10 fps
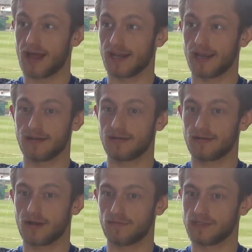And then
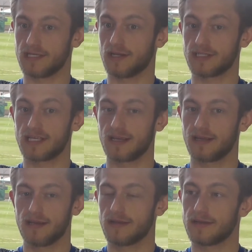obviously, like you
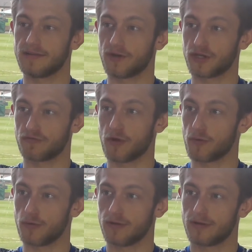say, living on your
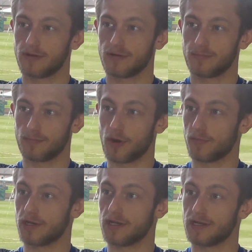own
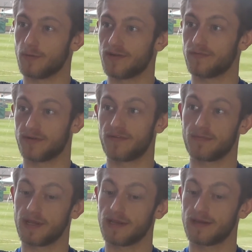permanently away from your
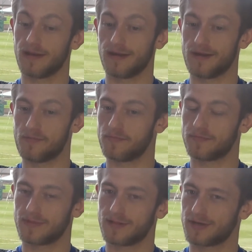family.
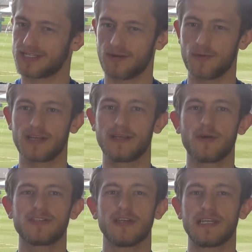Like I say, well, it
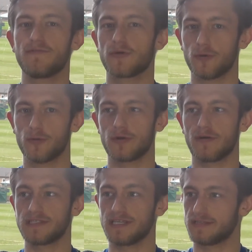wasn't difficult.
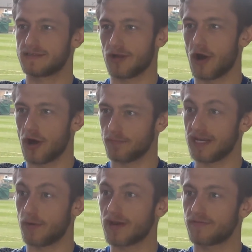Obviously, it's hard
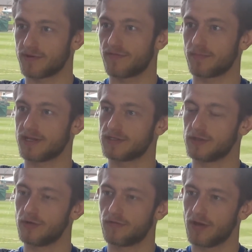being away from your family and
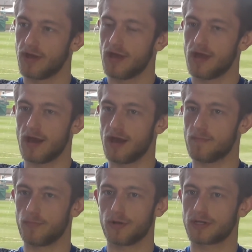stuff.
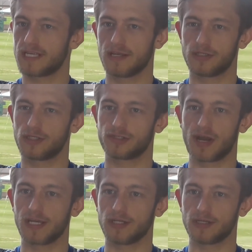But like I say, it's just
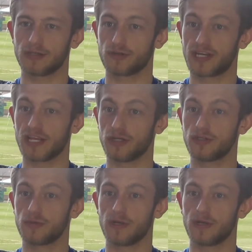strange and just getting used to